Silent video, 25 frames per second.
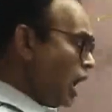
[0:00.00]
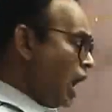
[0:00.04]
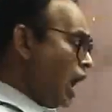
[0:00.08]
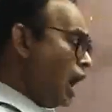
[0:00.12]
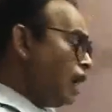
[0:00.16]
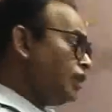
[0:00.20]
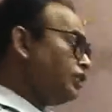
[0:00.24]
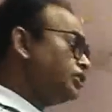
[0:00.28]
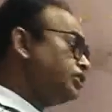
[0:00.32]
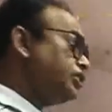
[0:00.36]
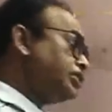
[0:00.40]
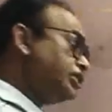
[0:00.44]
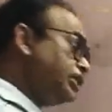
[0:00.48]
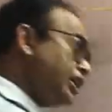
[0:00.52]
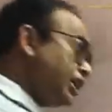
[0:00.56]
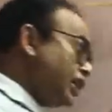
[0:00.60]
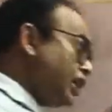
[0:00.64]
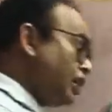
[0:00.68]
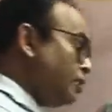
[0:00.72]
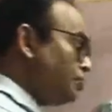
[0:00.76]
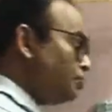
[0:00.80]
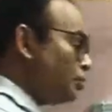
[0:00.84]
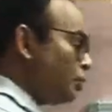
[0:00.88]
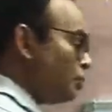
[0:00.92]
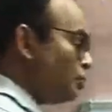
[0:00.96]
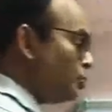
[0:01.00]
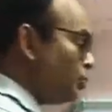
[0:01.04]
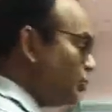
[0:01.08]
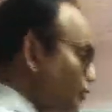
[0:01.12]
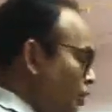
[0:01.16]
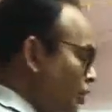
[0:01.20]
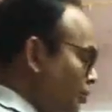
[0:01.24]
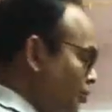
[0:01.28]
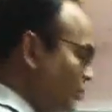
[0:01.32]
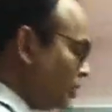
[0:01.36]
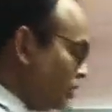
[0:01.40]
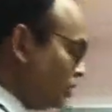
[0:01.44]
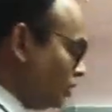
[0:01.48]
And the second property
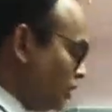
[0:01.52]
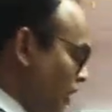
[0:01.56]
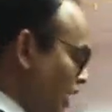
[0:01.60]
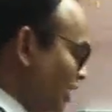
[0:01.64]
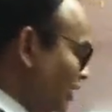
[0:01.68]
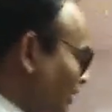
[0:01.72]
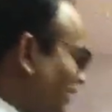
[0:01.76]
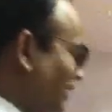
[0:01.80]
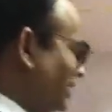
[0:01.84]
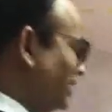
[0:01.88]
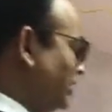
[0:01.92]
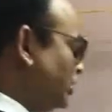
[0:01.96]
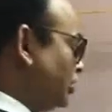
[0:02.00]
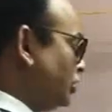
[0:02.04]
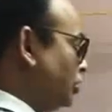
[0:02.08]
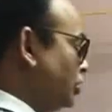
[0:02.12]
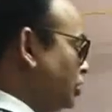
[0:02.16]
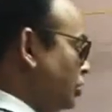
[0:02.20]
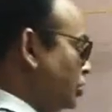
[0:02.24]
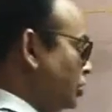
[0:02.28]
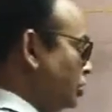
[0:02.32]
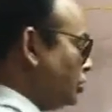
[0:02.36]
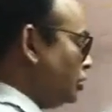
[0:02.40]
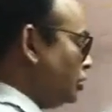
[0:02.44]
of the charge is